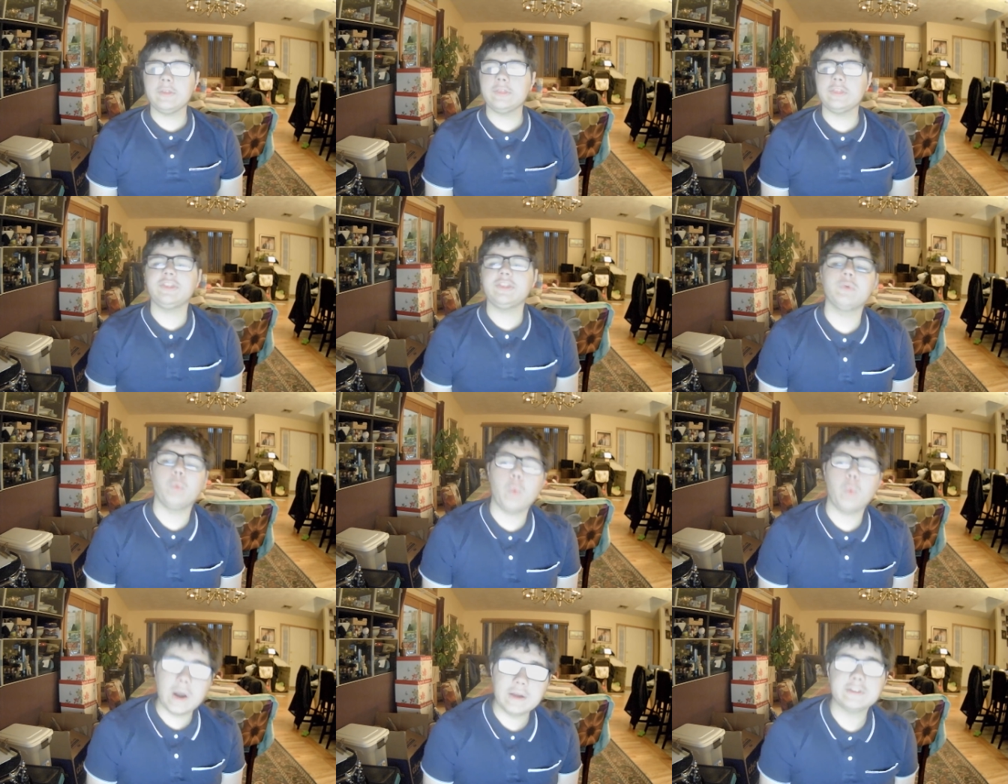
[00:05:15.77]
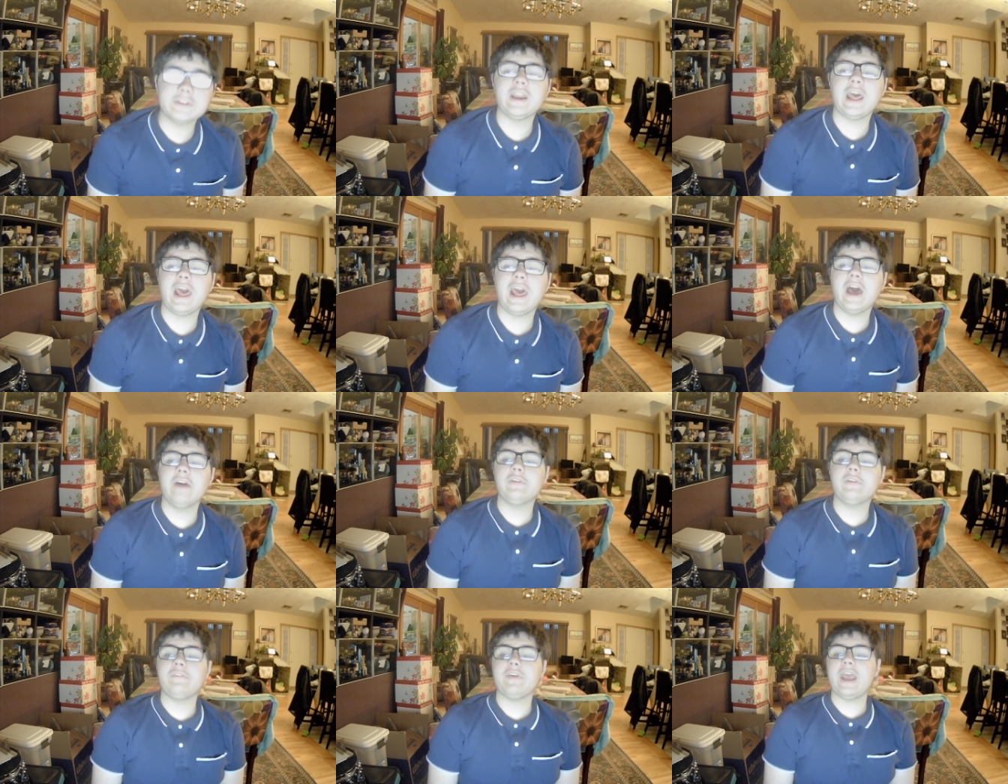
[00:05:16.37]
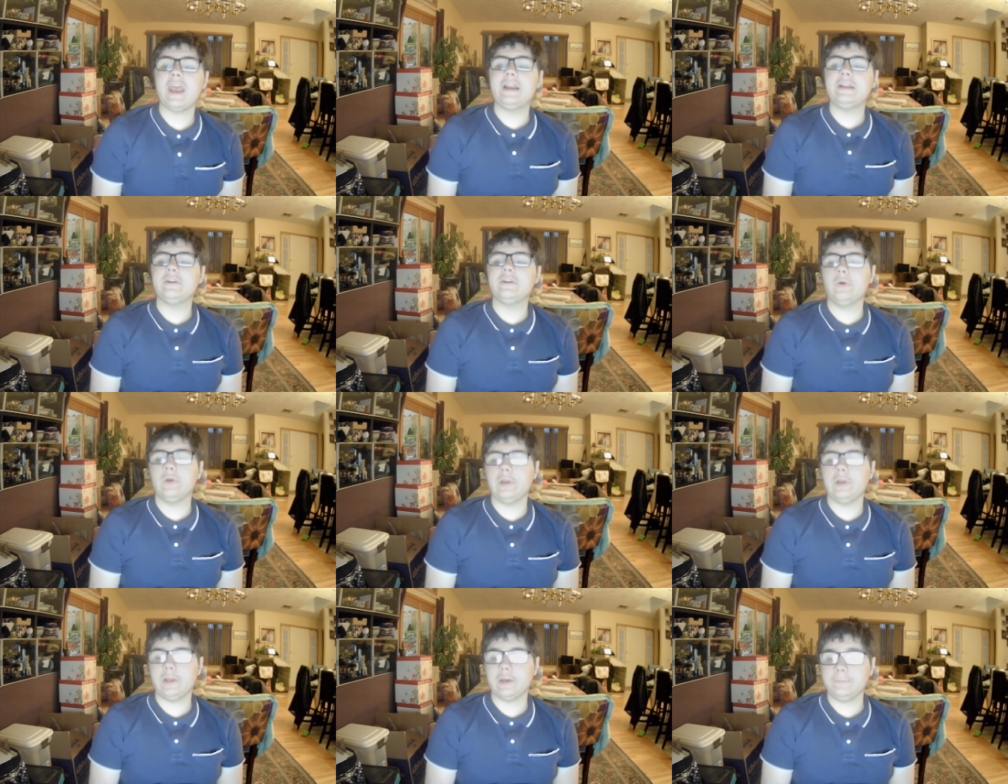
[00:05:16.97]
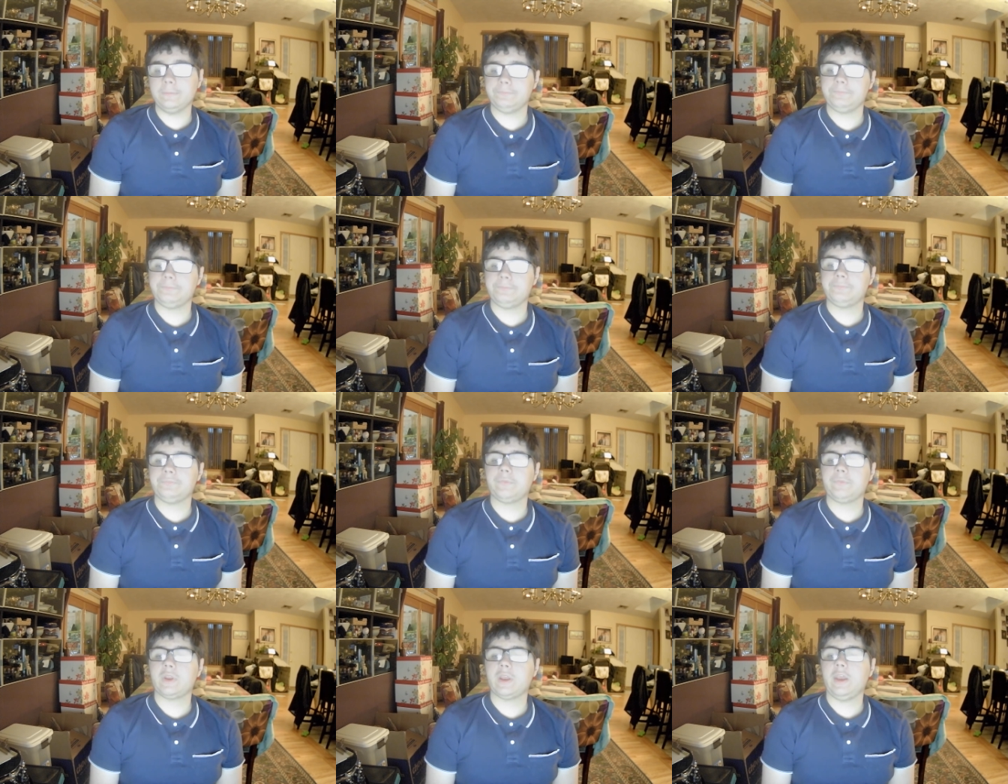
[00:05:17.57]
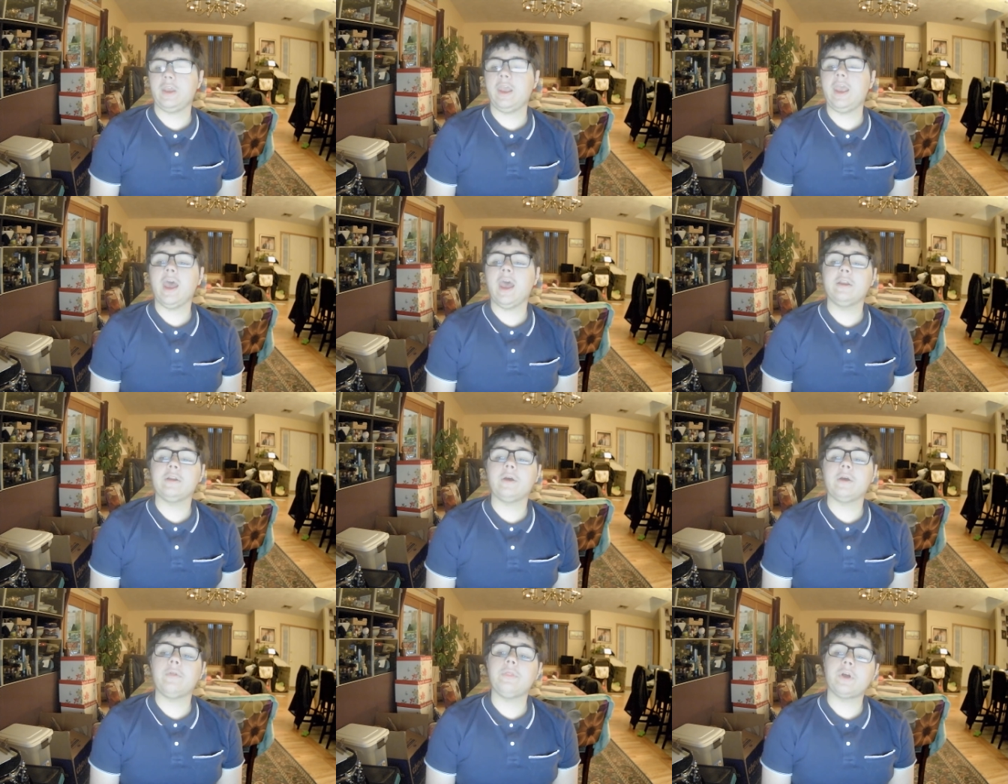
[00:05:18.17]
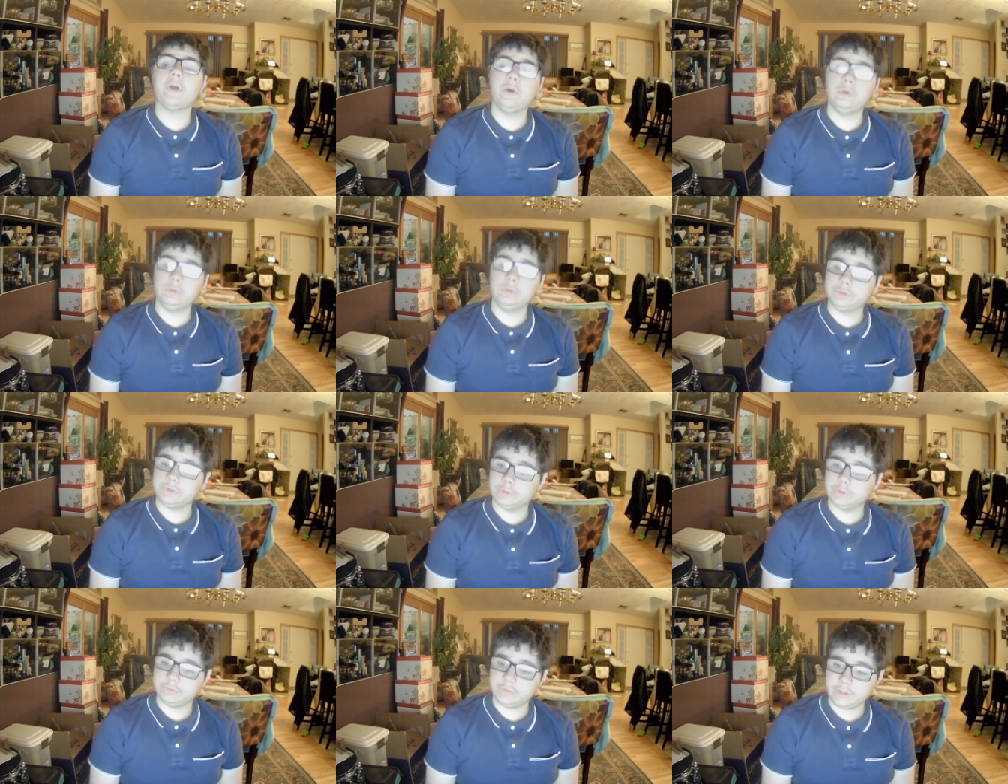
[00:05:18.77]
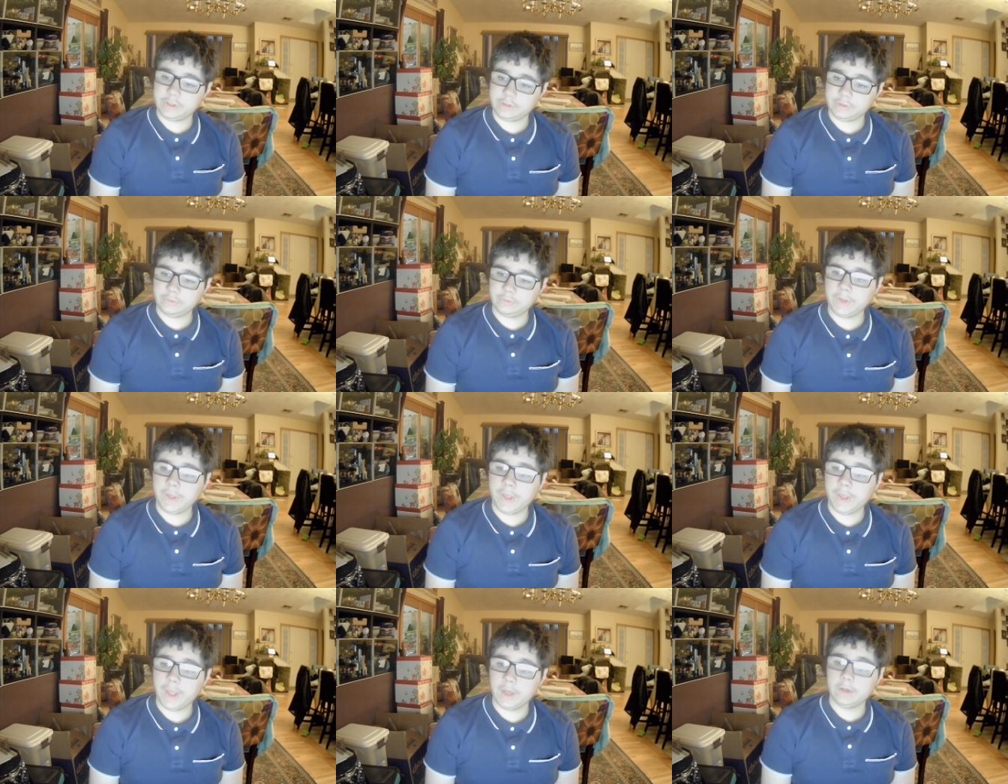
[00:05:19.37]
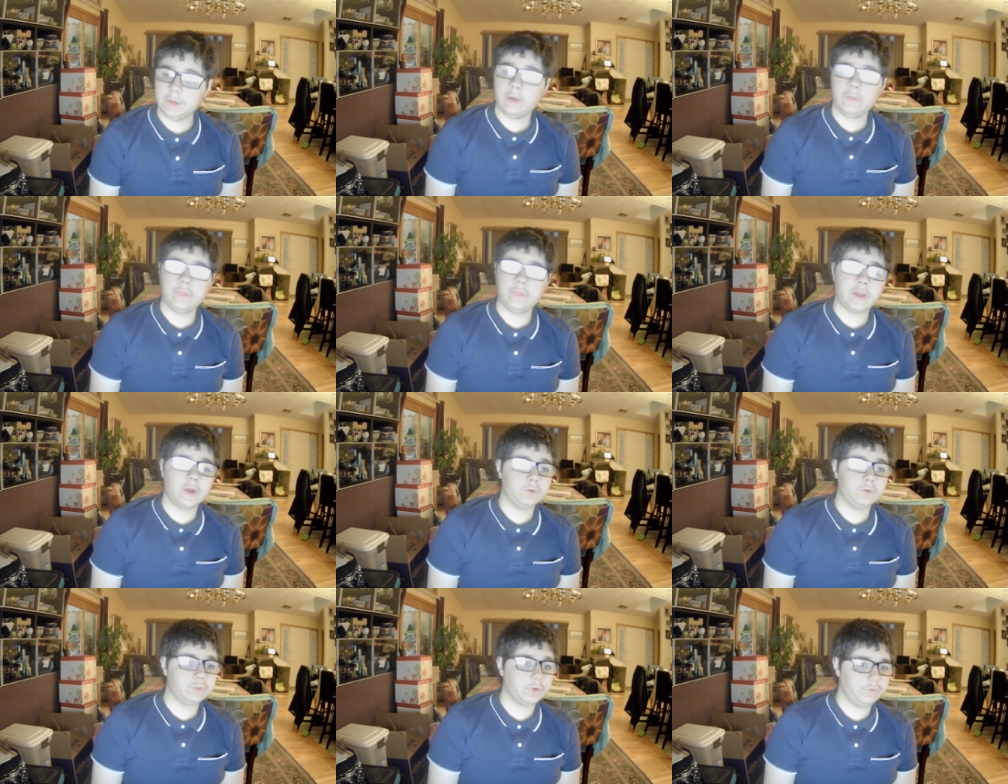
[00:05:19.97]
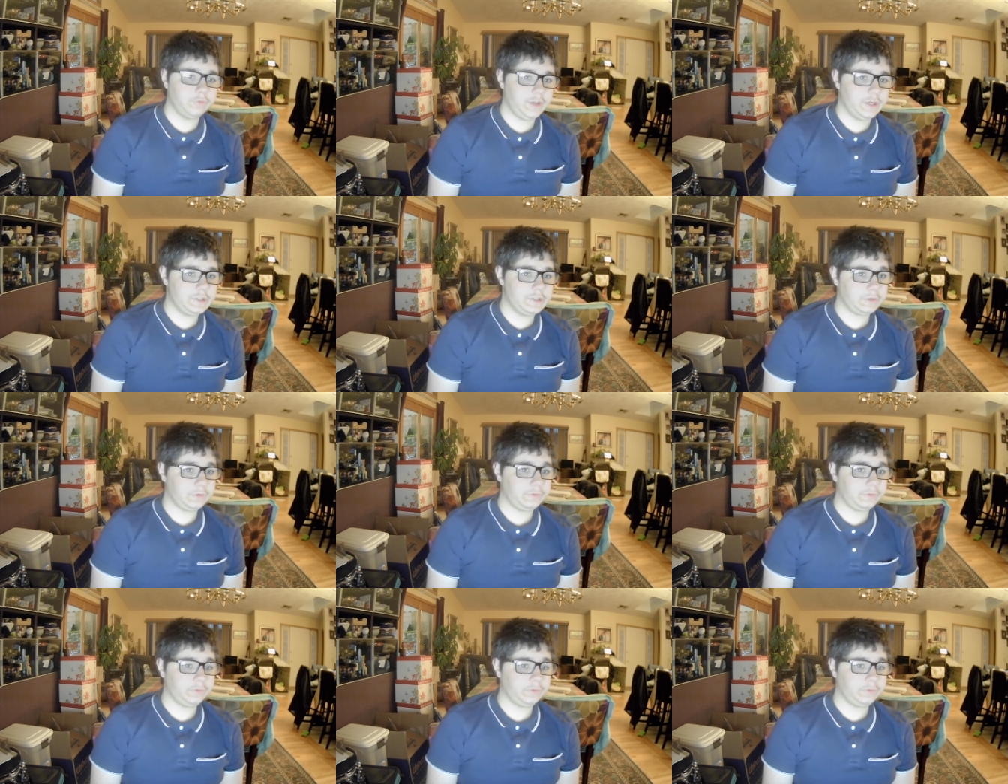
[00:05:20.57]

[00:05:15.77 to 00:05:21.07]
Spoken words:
the western half of Anatolia and the coastal regions.